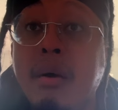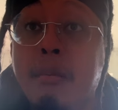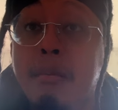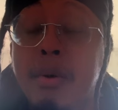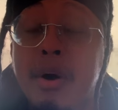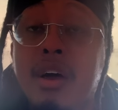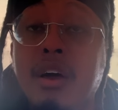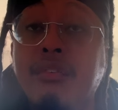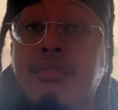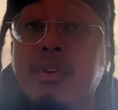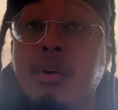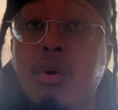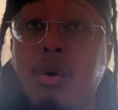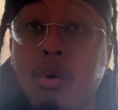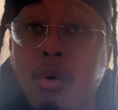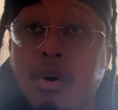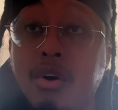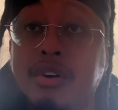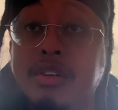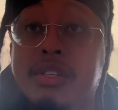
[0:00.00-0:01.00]
But of
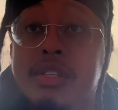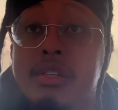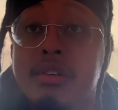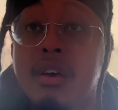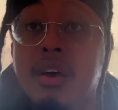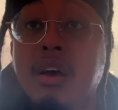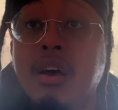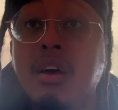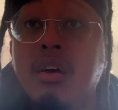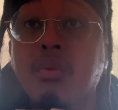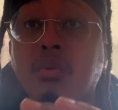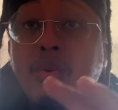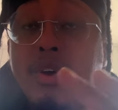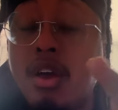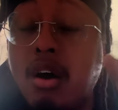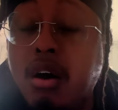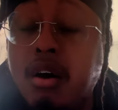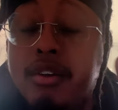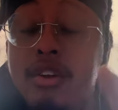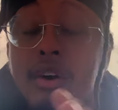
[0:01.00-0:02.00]
course,
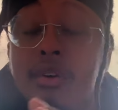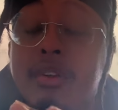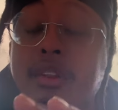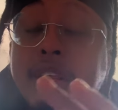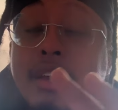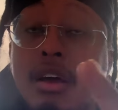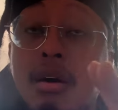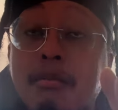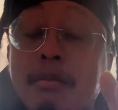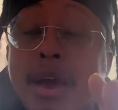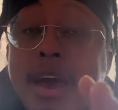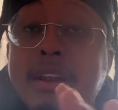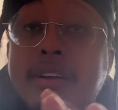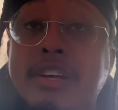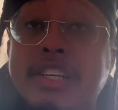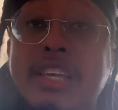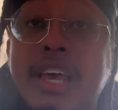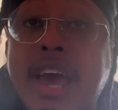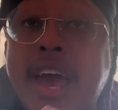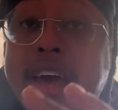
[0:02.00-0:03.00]
we all know that the
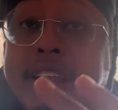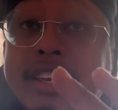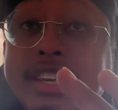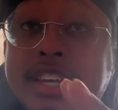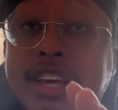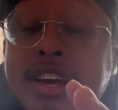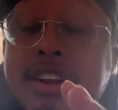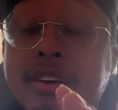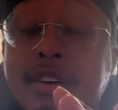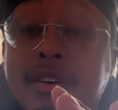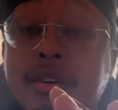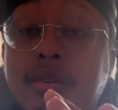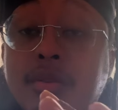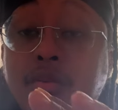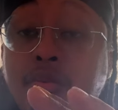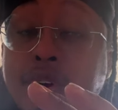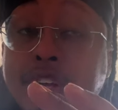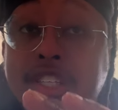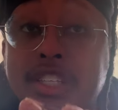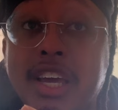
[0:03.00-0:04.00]
Commanders had dinner
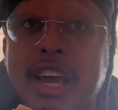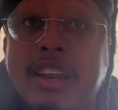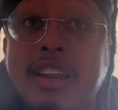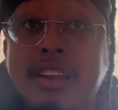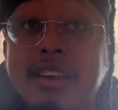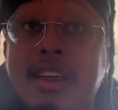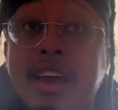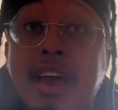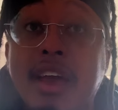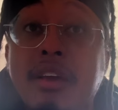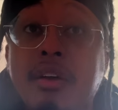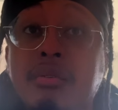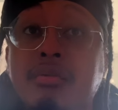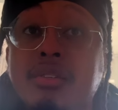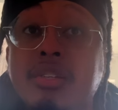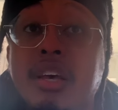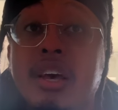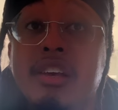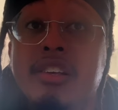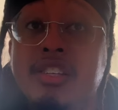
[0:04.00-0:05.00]
with Jaden
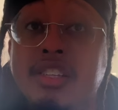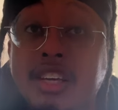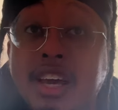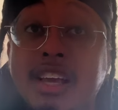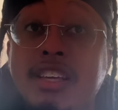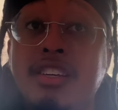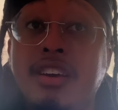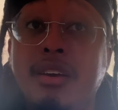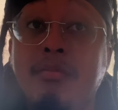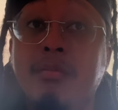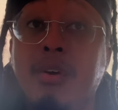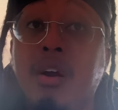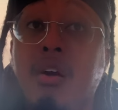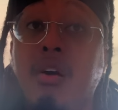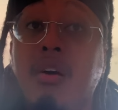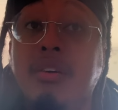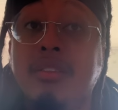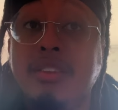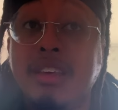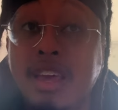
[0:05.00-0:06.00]
Daniels, J.J.
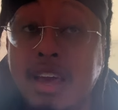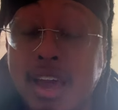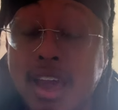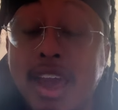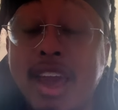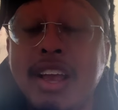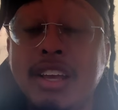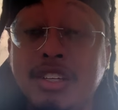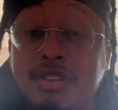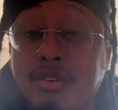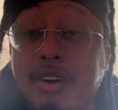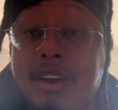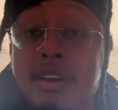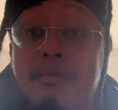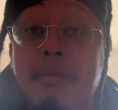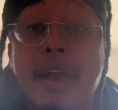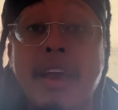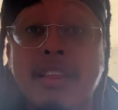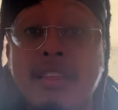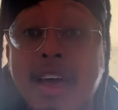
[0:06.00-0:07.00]
McCarthy, and Drake
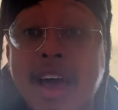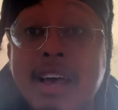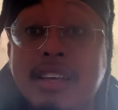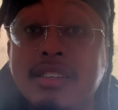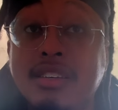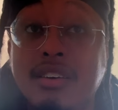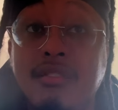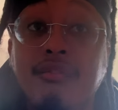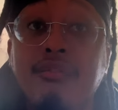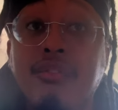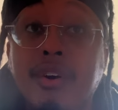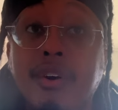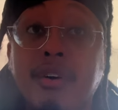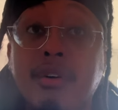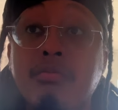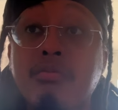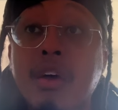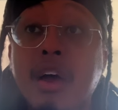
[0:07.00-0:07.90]
May. That's confirmed.